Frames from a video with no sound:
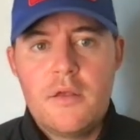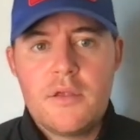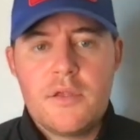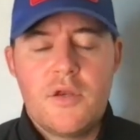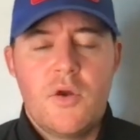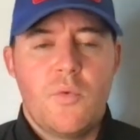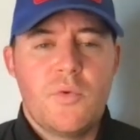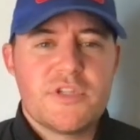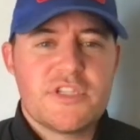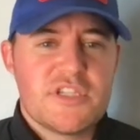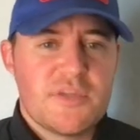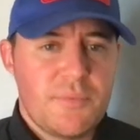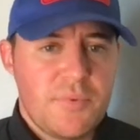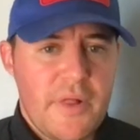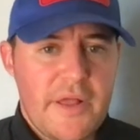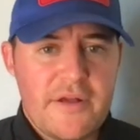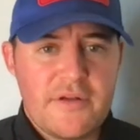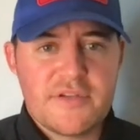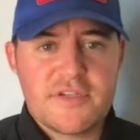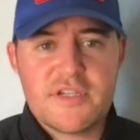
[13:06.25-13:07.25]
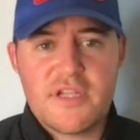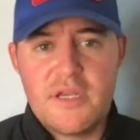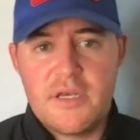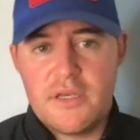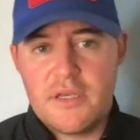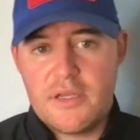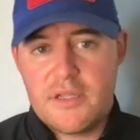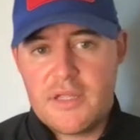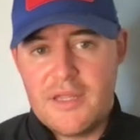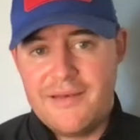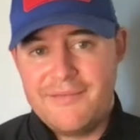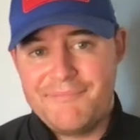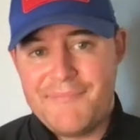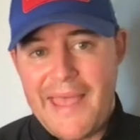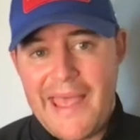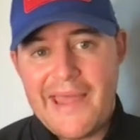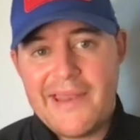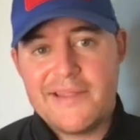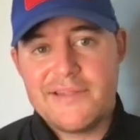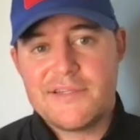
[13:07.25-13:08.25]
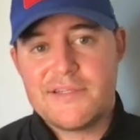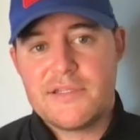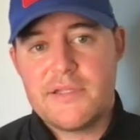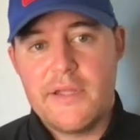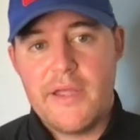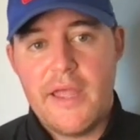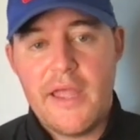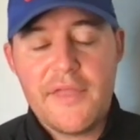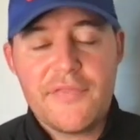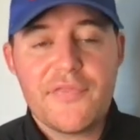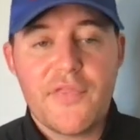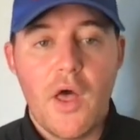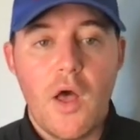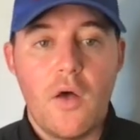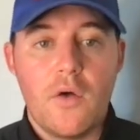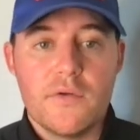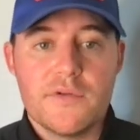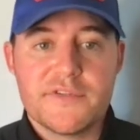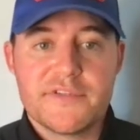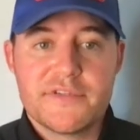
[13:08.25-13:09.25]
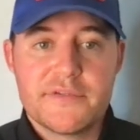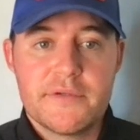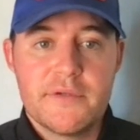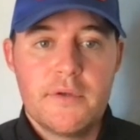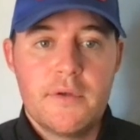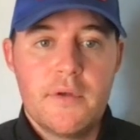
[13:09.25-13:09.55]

you know, once the players can manage to hit those,